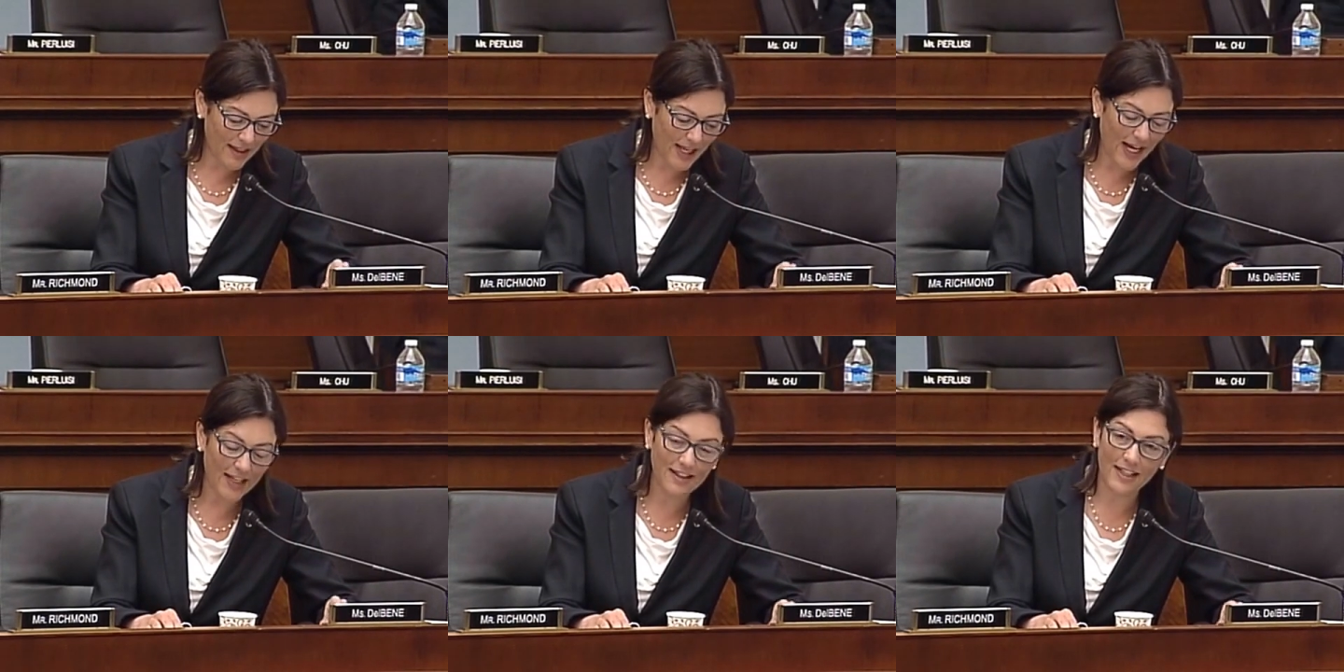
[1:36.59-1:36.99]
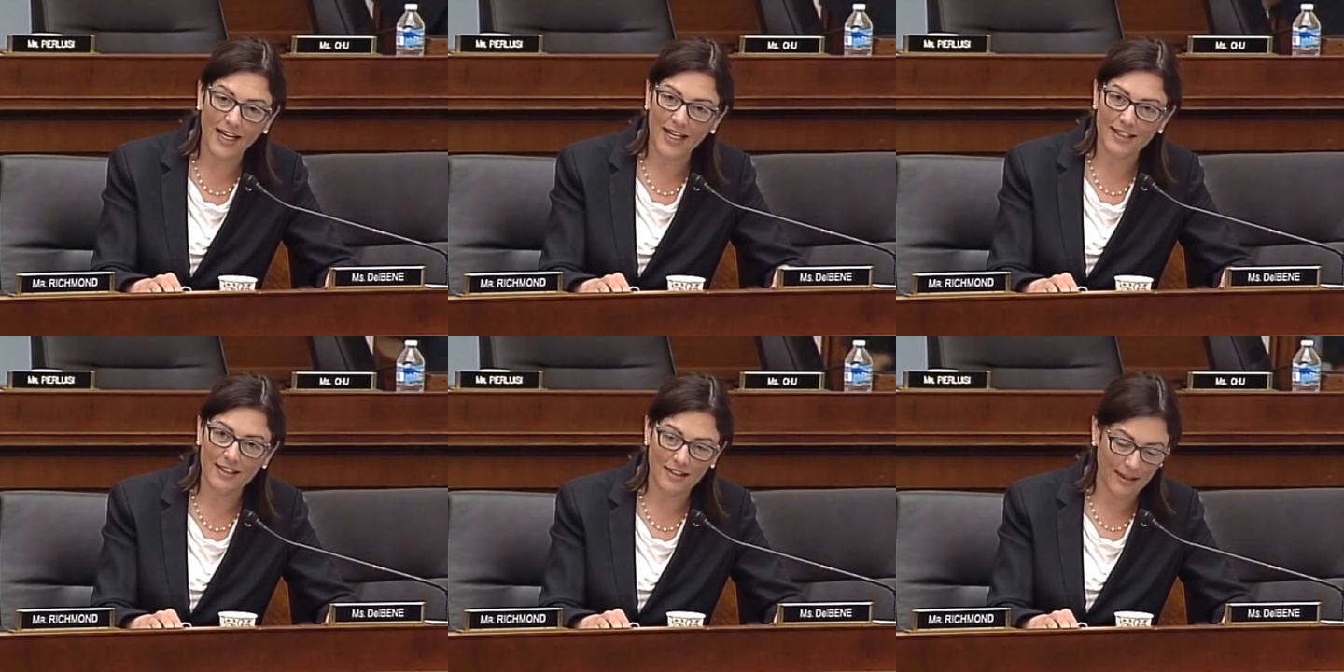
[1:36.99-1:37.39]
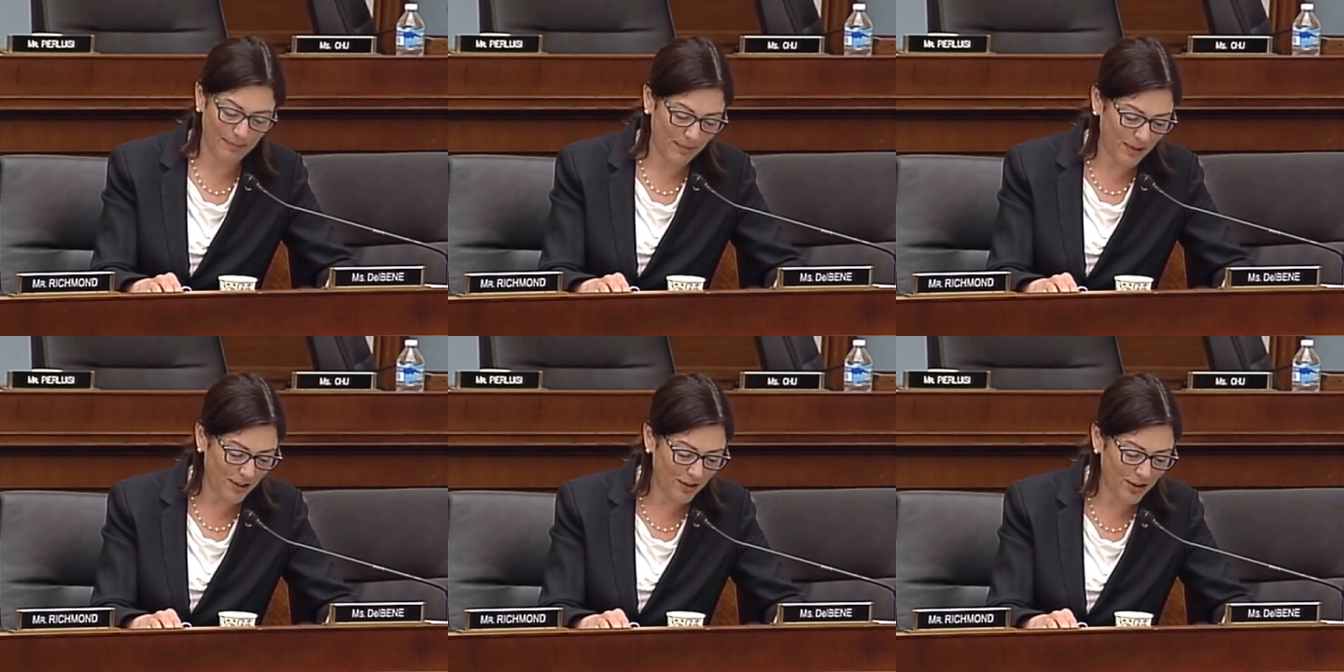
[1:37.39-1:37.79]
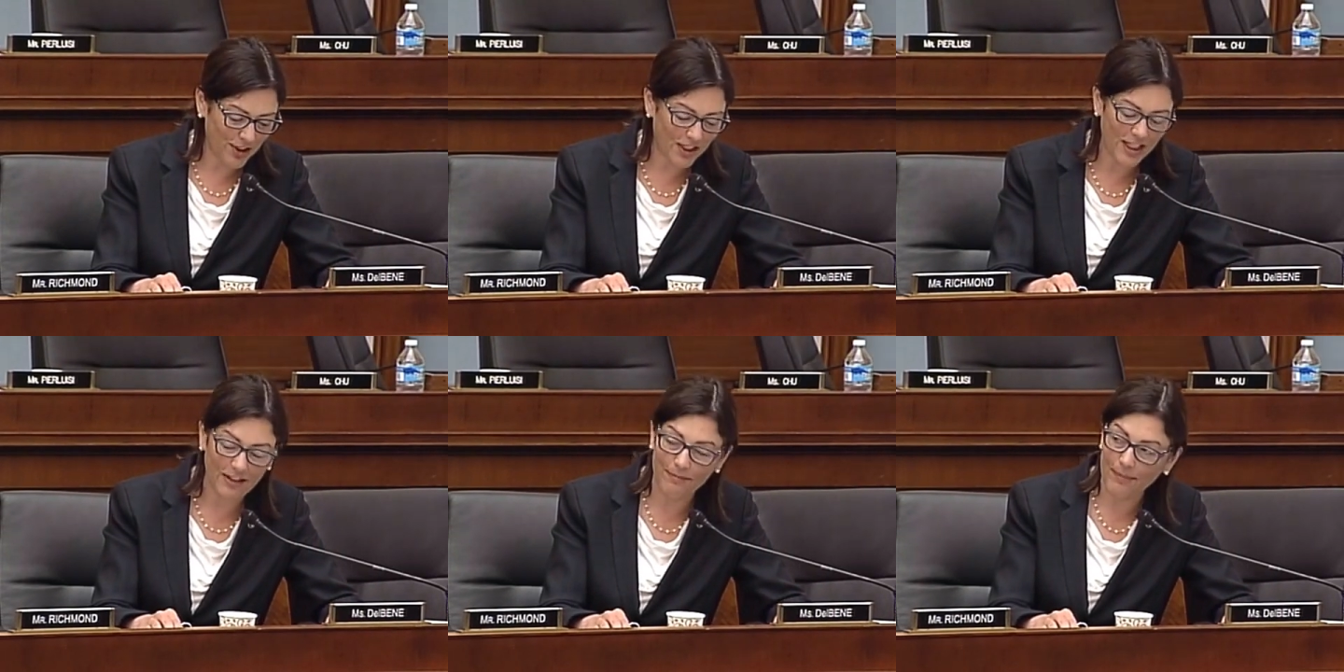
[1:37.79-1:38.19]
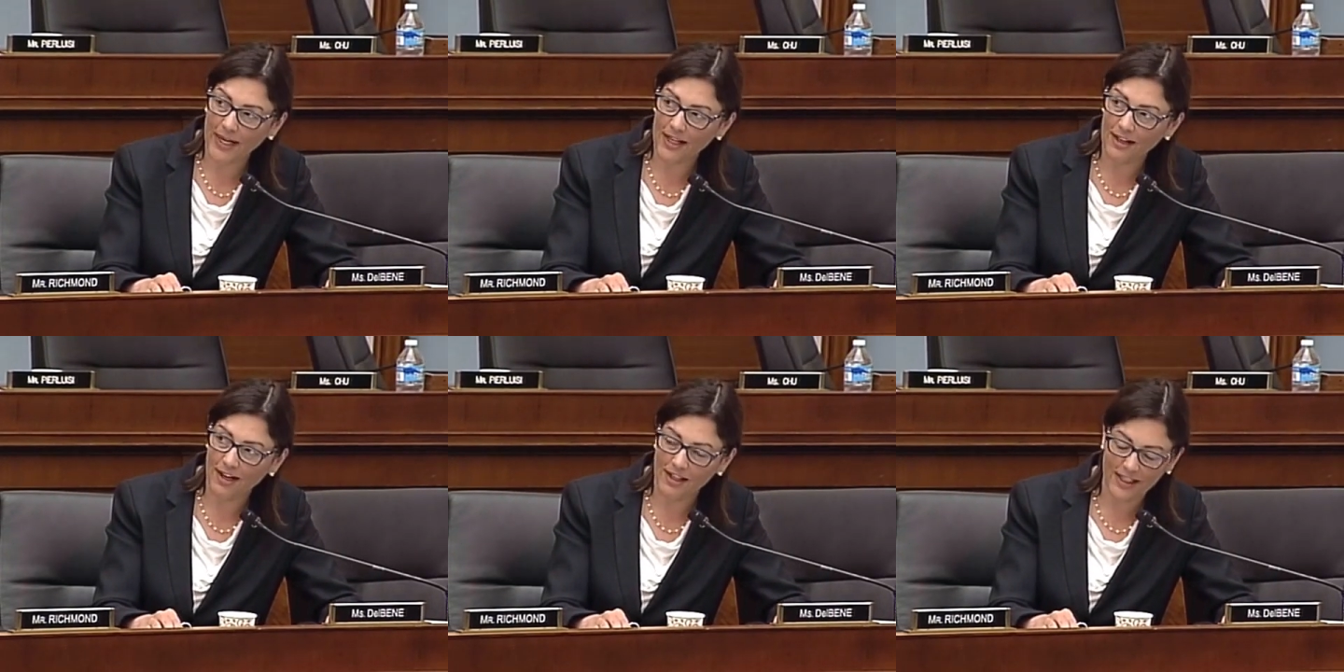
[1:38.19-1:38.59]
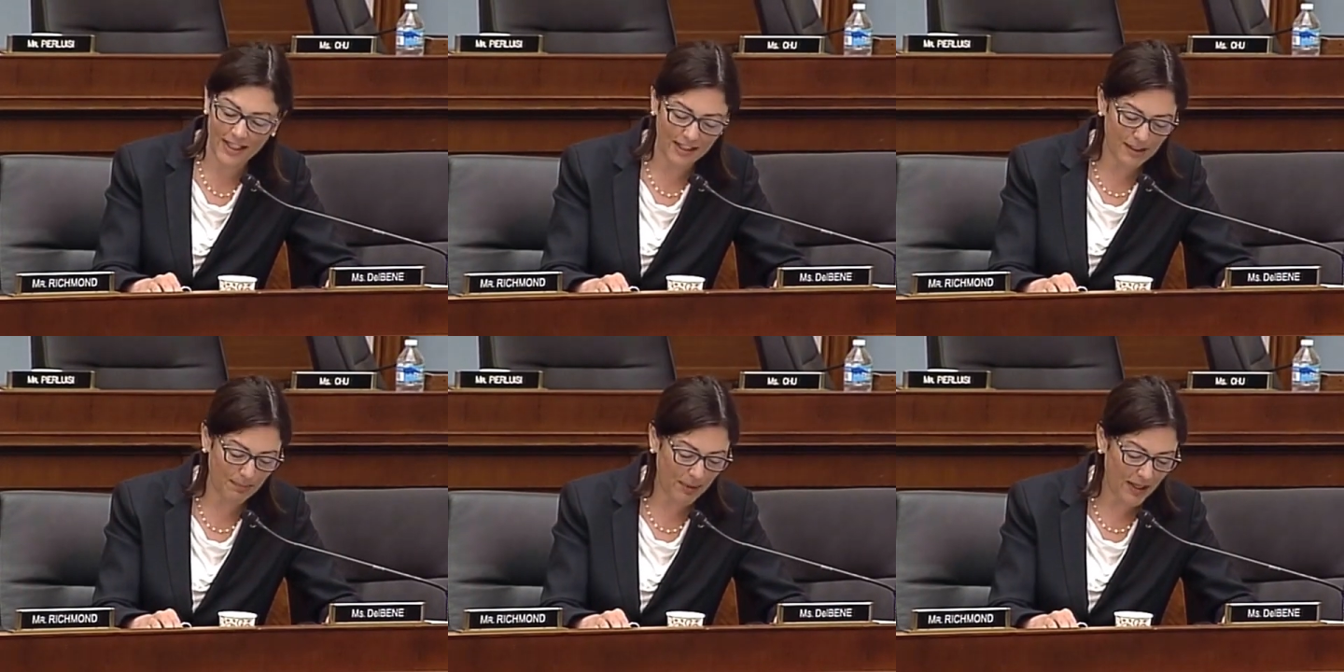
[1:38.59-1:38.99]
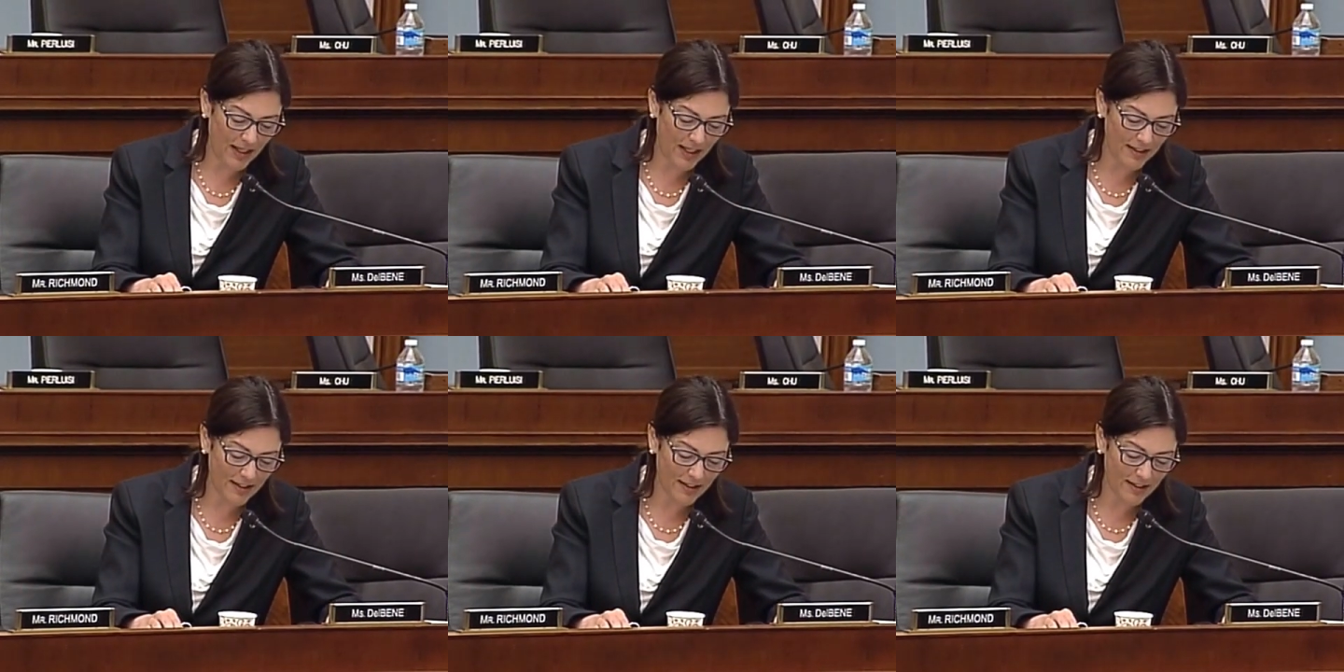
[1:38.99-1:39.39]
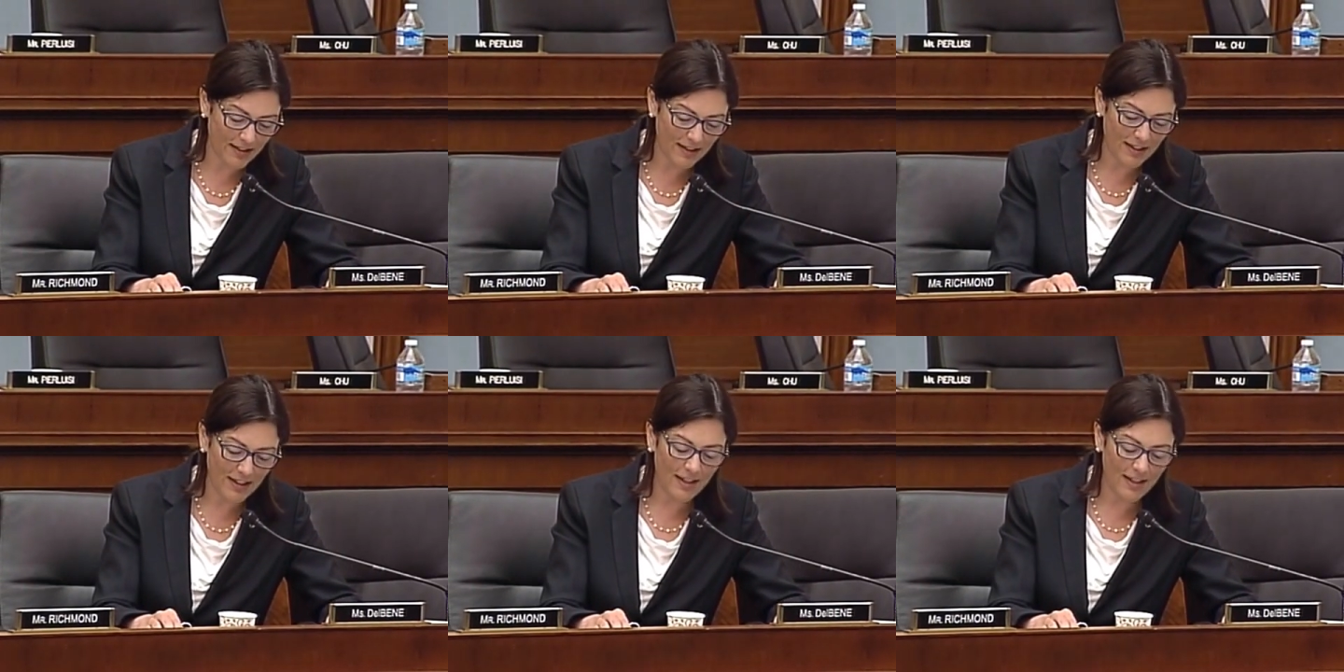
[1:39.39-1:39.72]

That last number should give my colleagues pause.